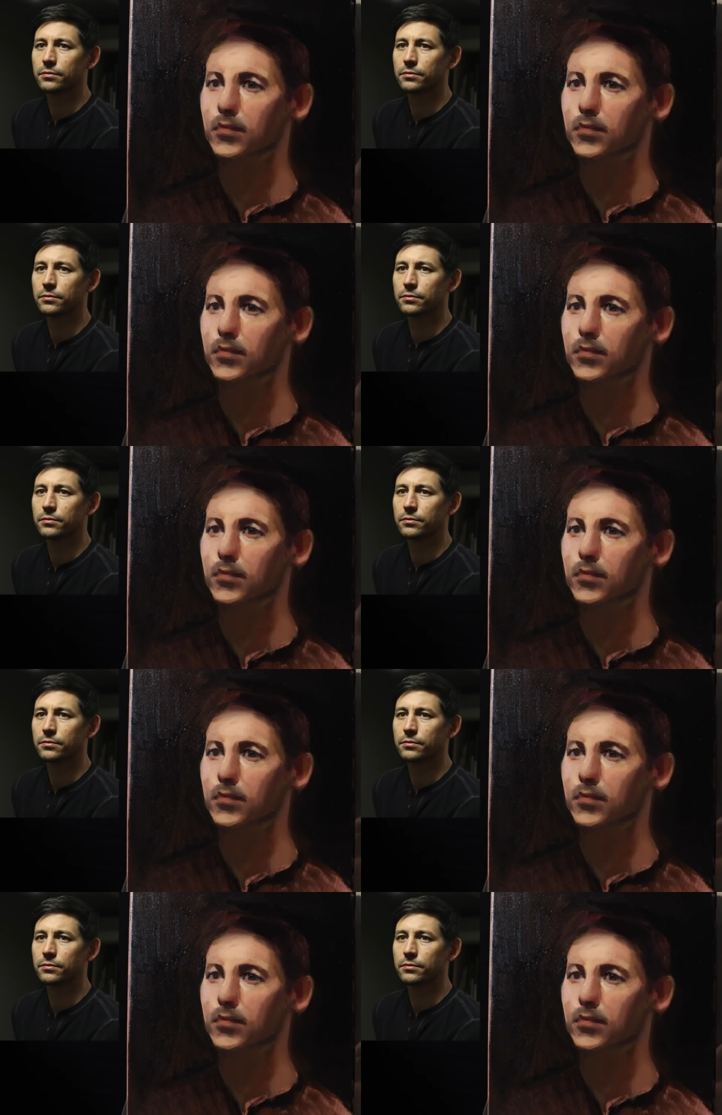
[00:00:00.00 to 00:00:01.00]

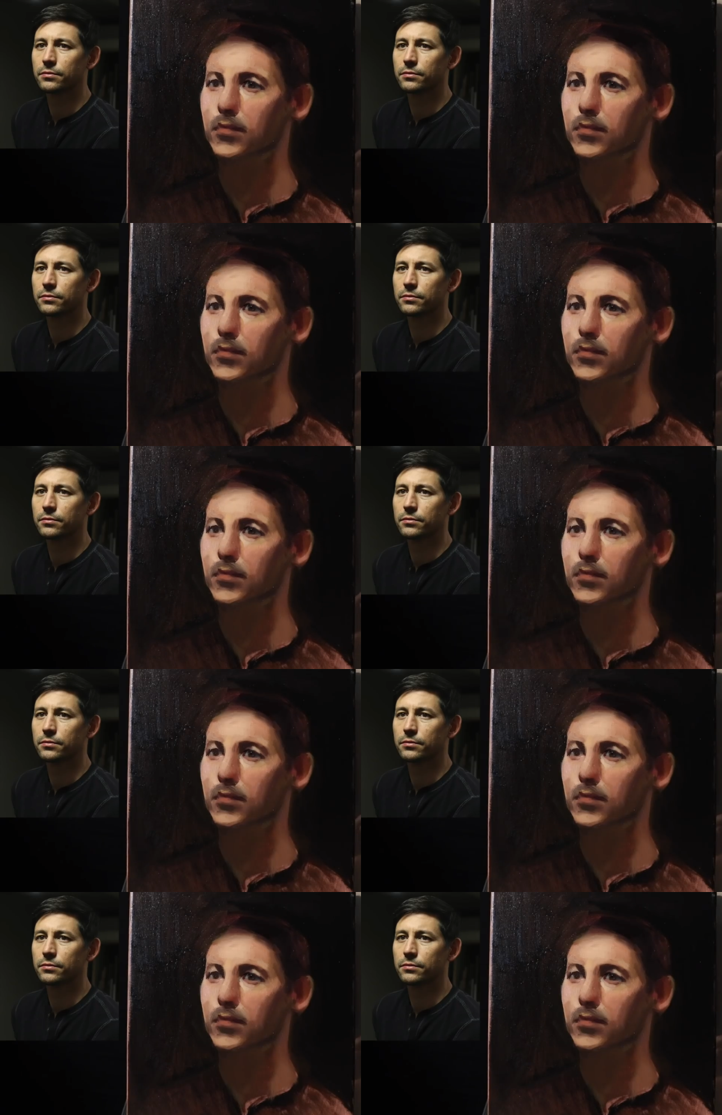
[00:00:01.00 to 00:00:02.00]

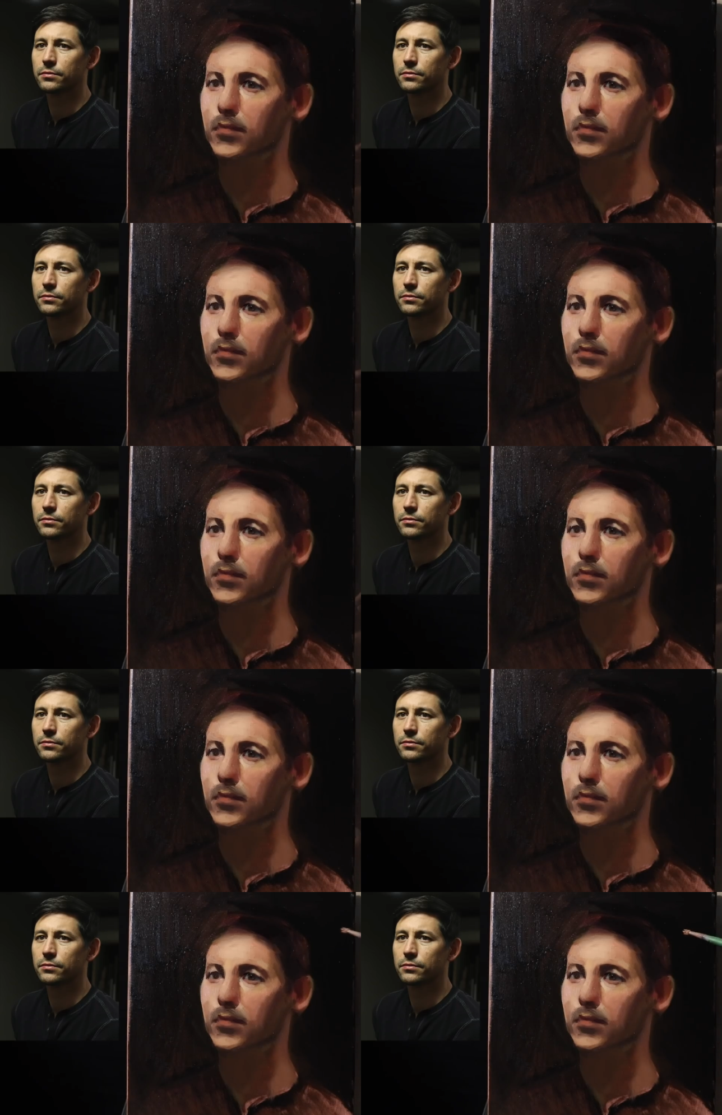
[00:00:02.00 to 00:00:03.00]

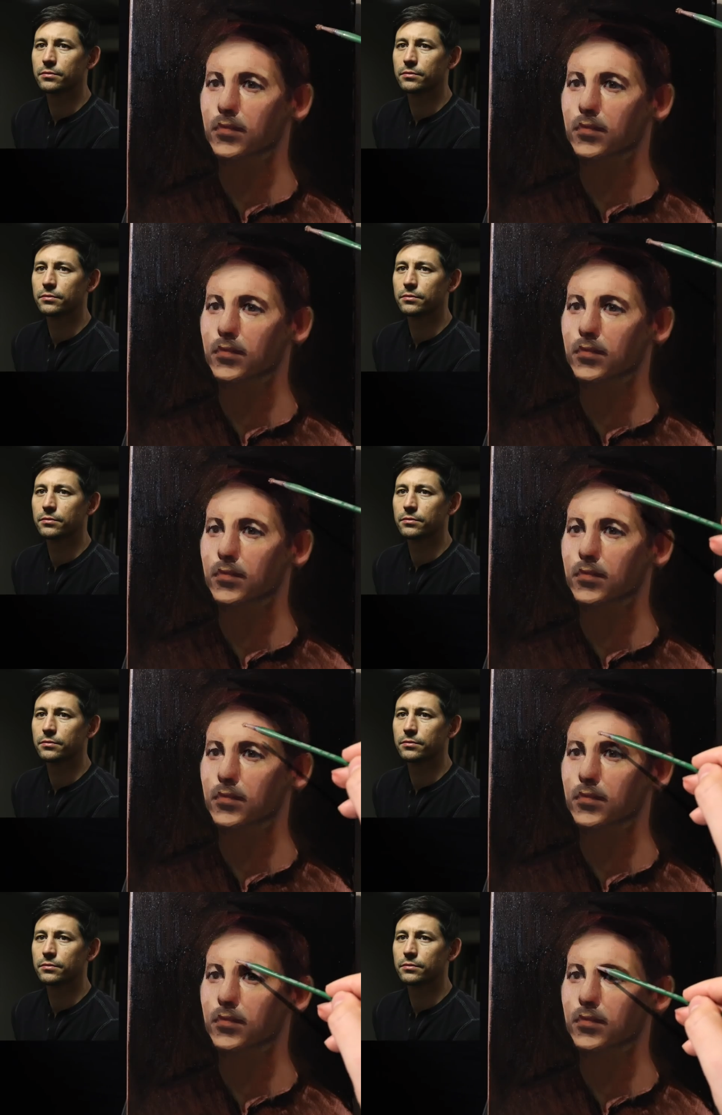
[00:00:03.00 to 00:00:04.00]

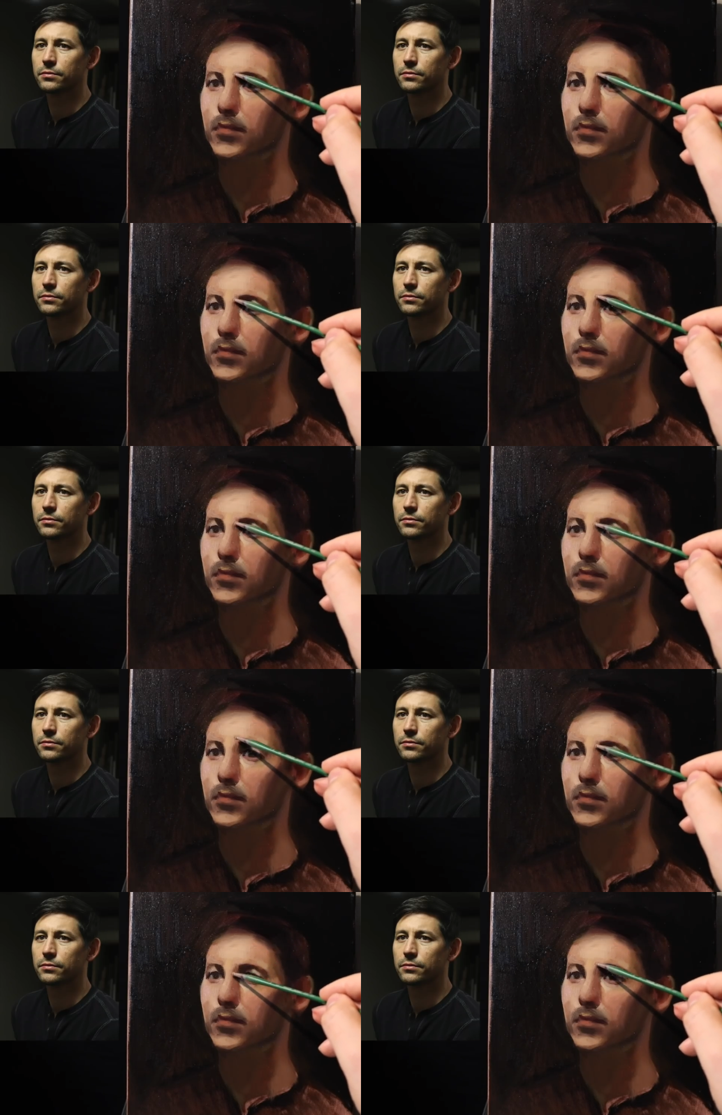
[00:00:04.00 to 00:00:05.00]

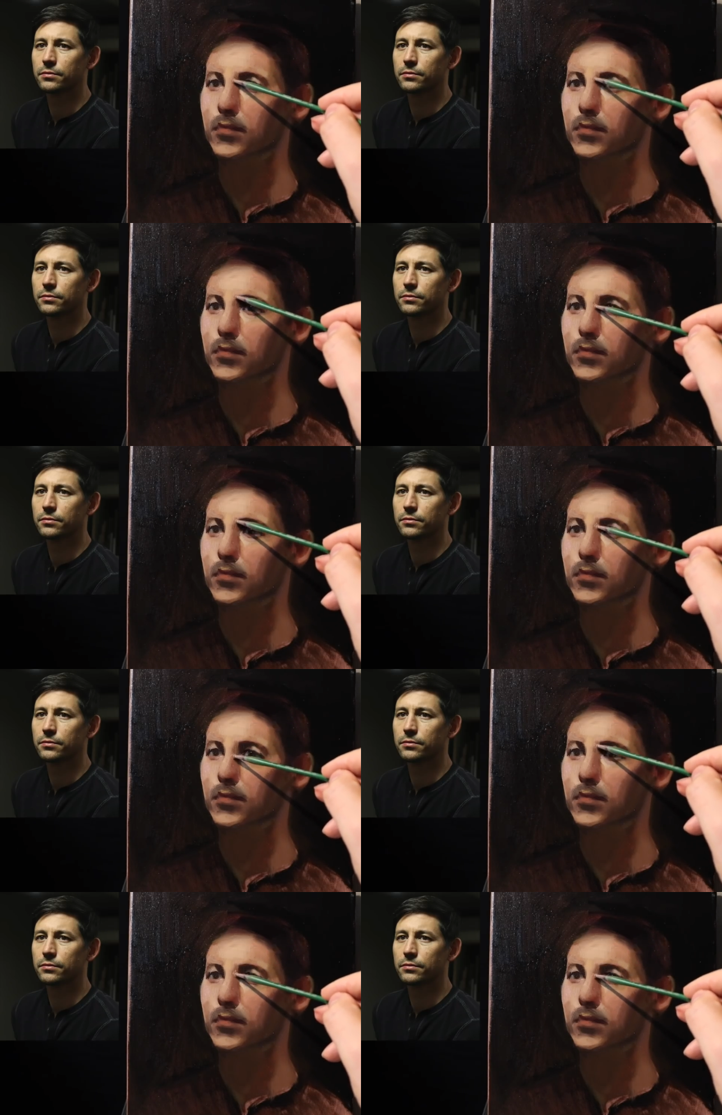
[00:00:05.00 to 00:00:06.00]

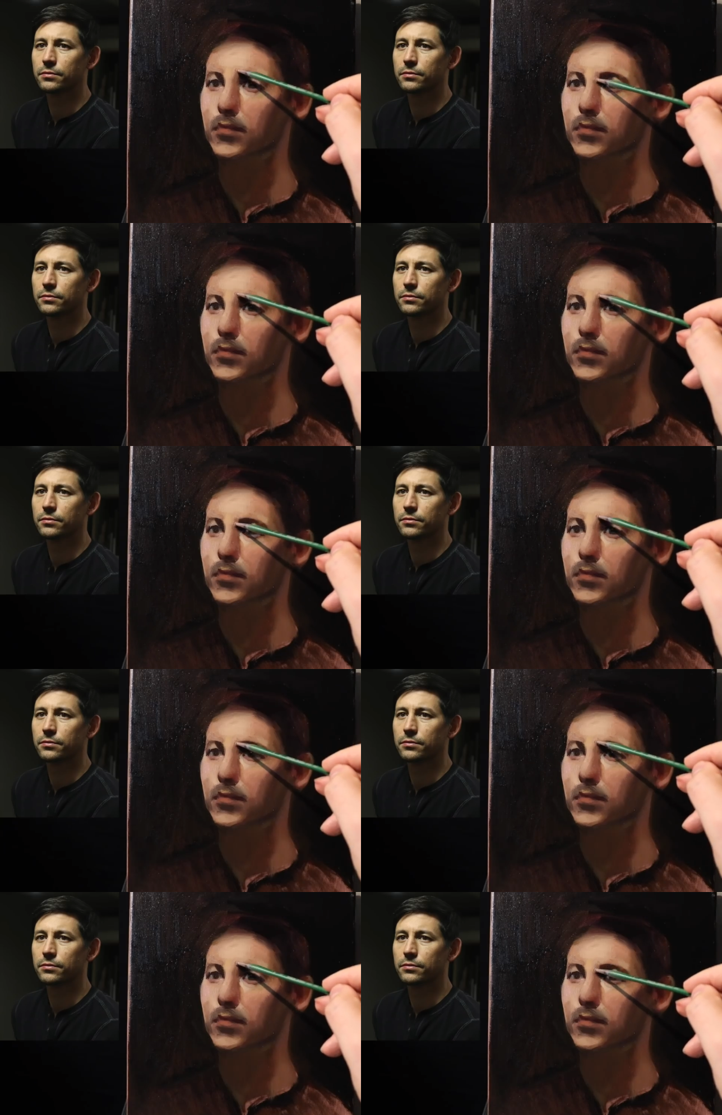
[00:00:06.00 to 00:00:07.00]

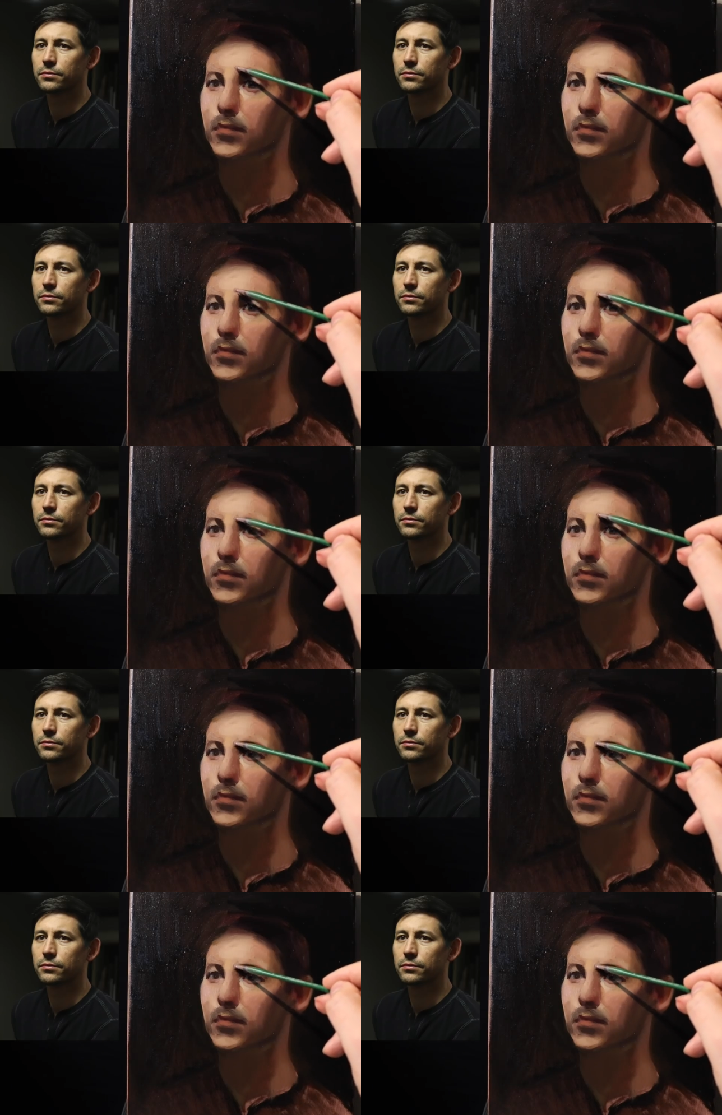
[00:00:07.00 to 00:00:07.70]
Nobody speaks.